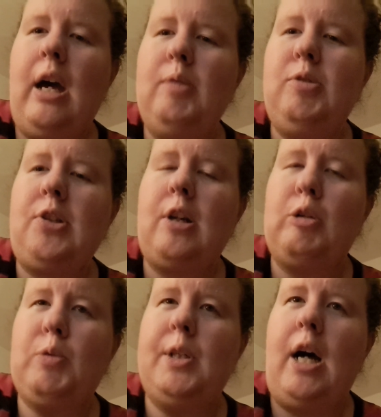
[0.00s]
I'm just going
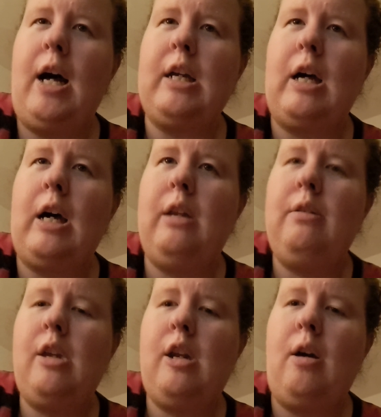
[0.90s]
to rely on,
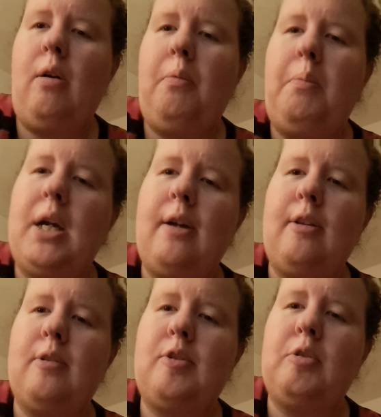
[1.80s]
you know, my
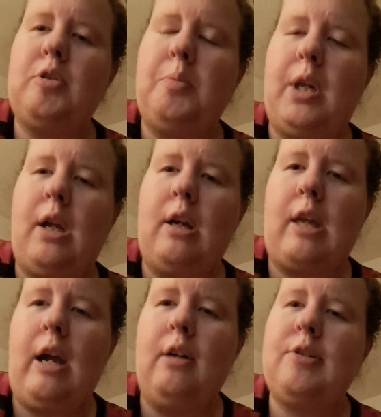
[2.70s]
other social media
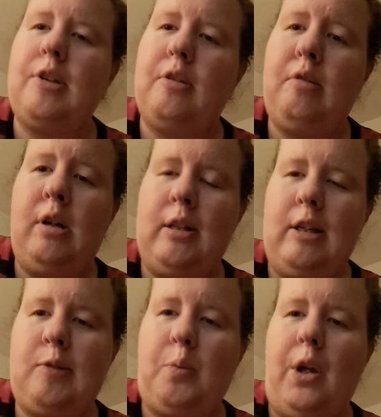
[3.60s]
accounts, including
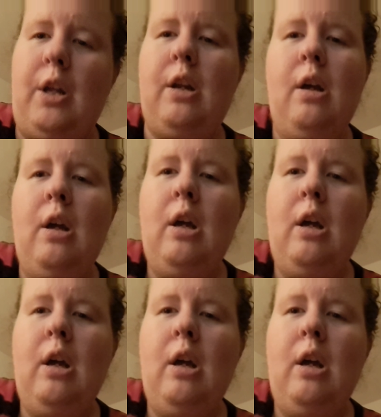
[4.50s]
this one,